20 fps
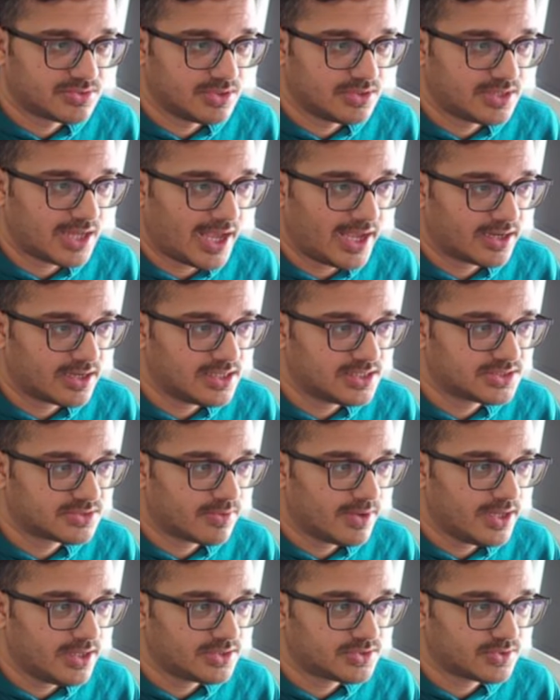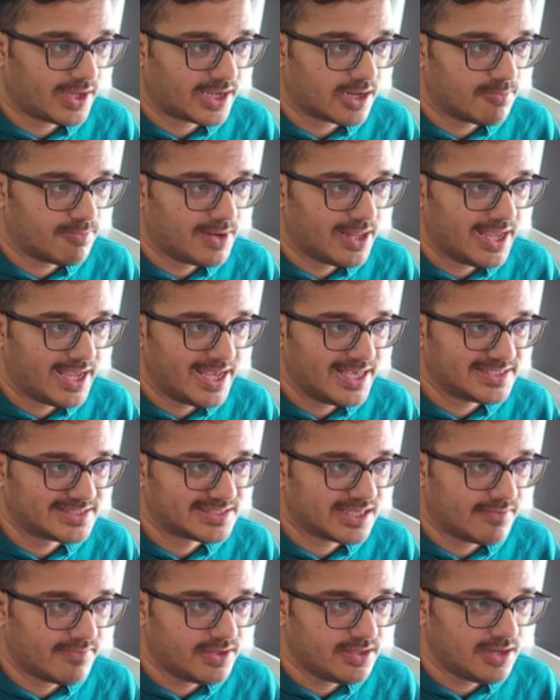diagonal square, so I can play
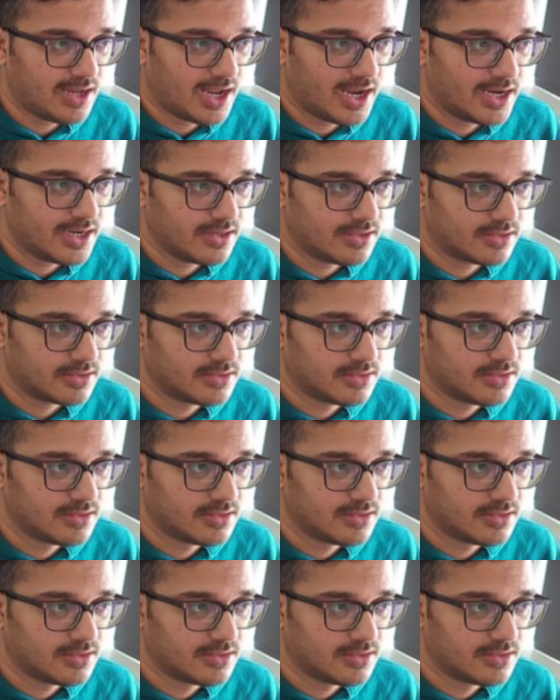a7 and